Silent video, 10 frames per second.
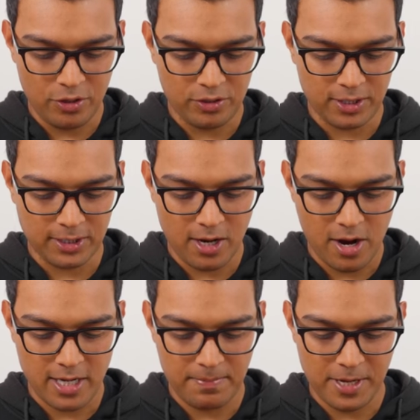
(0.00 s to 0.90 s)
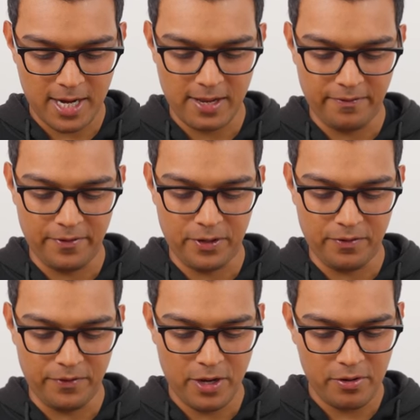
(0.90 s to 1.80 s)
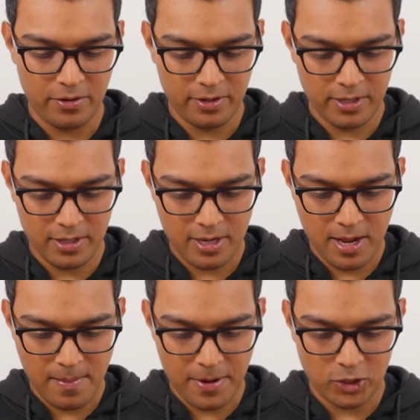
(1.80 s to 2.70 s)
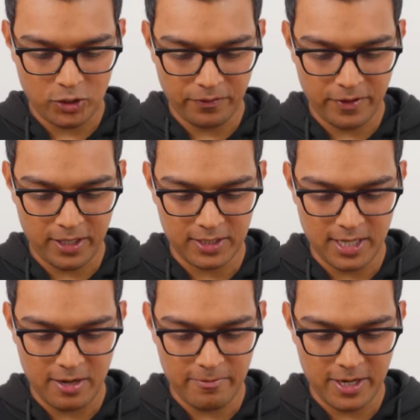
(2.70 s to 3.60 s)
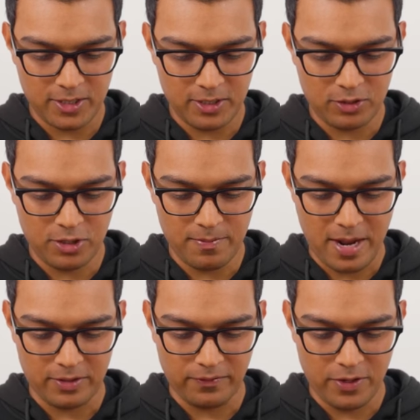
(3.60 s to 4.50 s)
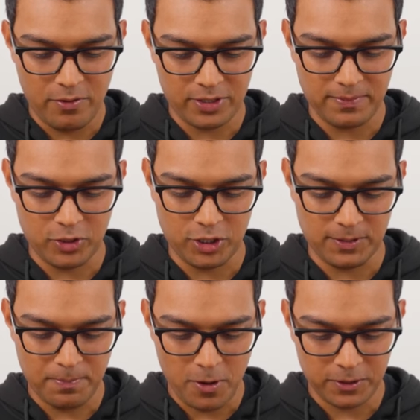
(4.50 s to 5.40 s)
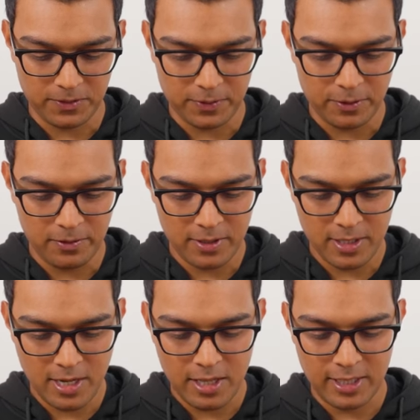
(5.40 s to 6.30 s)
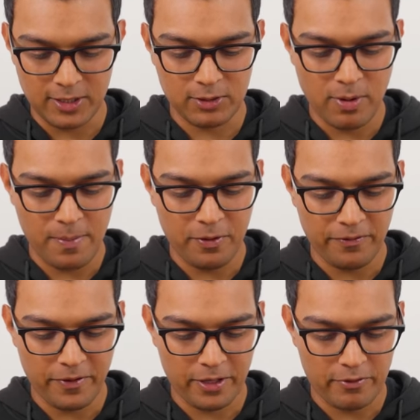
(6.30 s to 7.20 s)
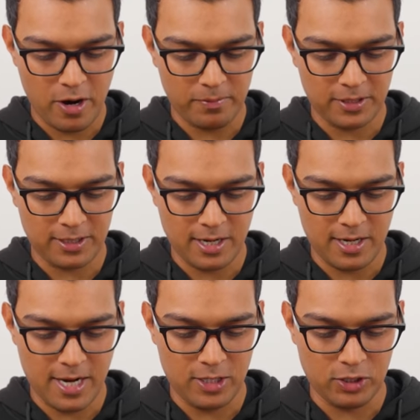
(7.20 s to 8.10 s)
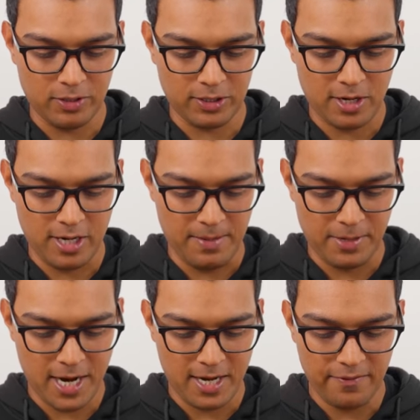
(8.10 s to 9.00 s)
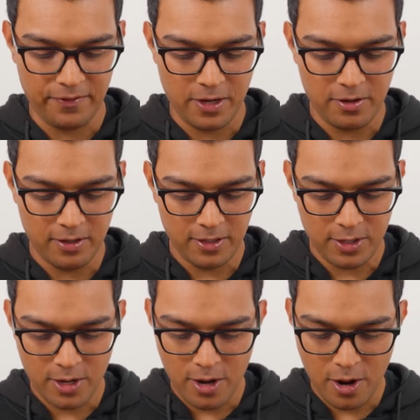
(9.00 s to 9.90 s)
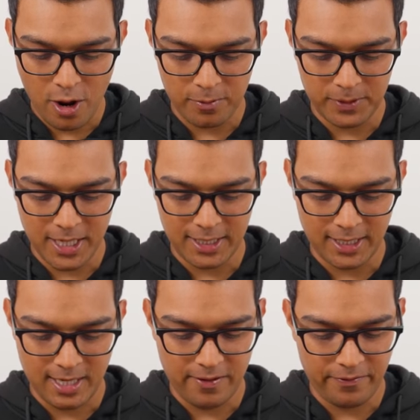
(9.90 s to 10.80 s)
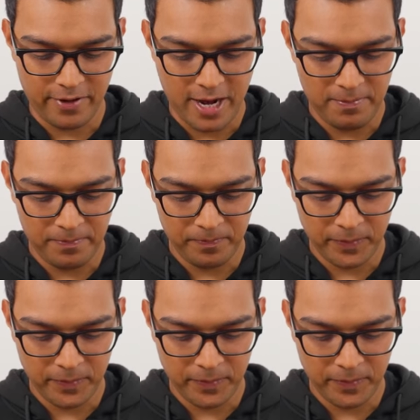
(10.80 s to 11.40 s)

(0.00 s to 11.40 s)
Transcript: Use the tiny planet field of view. Pinch your fingers inwards to zoom out the view as much as possible. Then swipe your finger up to turn it into a tiny planet view. Update the keyframe.